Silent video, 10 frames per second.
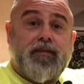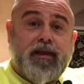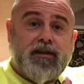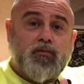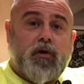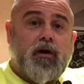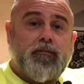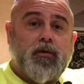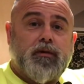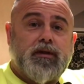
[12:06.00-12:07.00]
that's why I'm
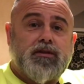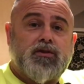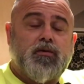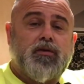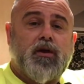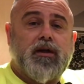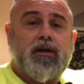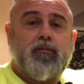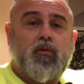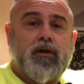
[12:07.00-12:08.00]
doing this at 2:30 in
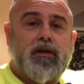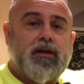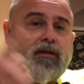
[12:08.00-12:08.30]
the morning.